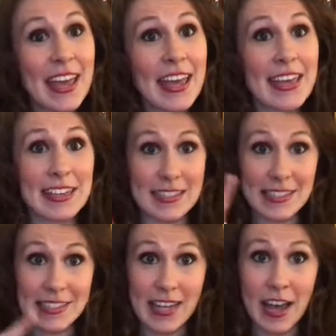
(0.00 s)
It's
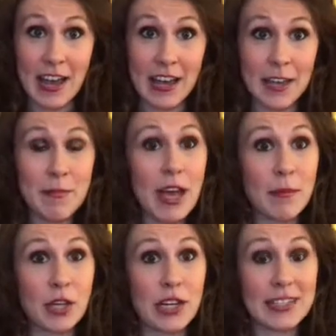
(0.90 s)
time. I'm
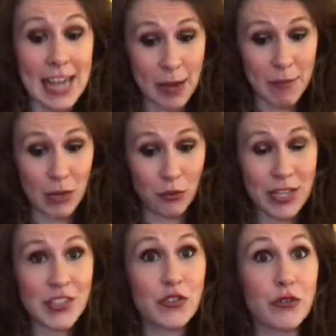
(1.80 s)
going to tap my
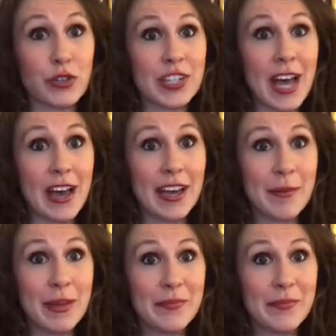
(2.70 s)
wrist for time.